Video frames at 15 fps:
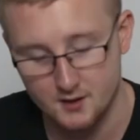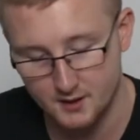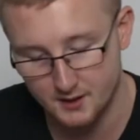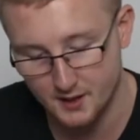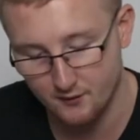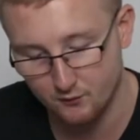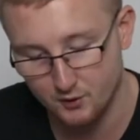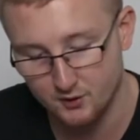And
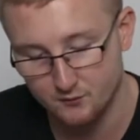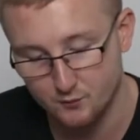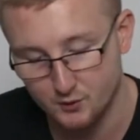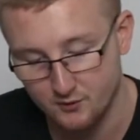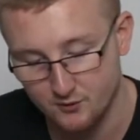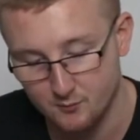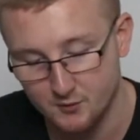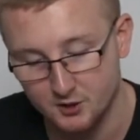I've run
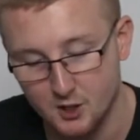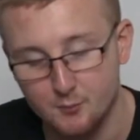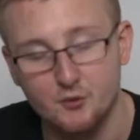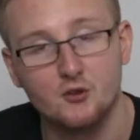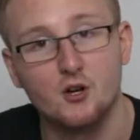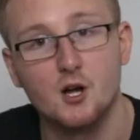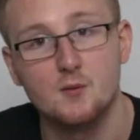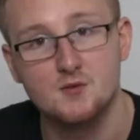with them a couple
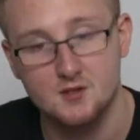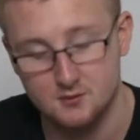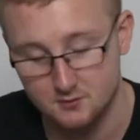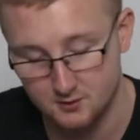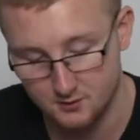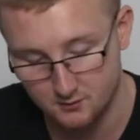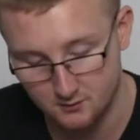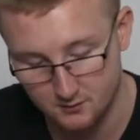times,
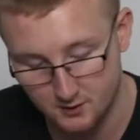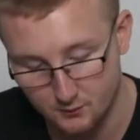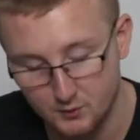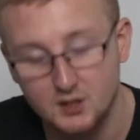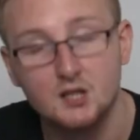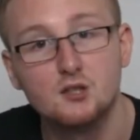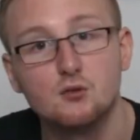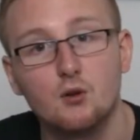and I
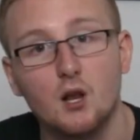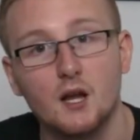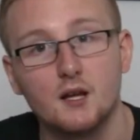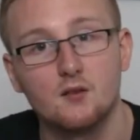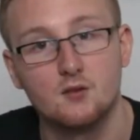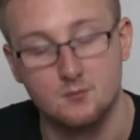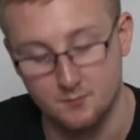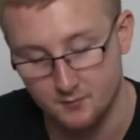really do like
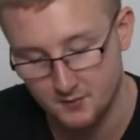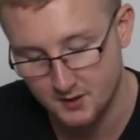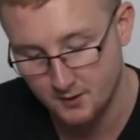them.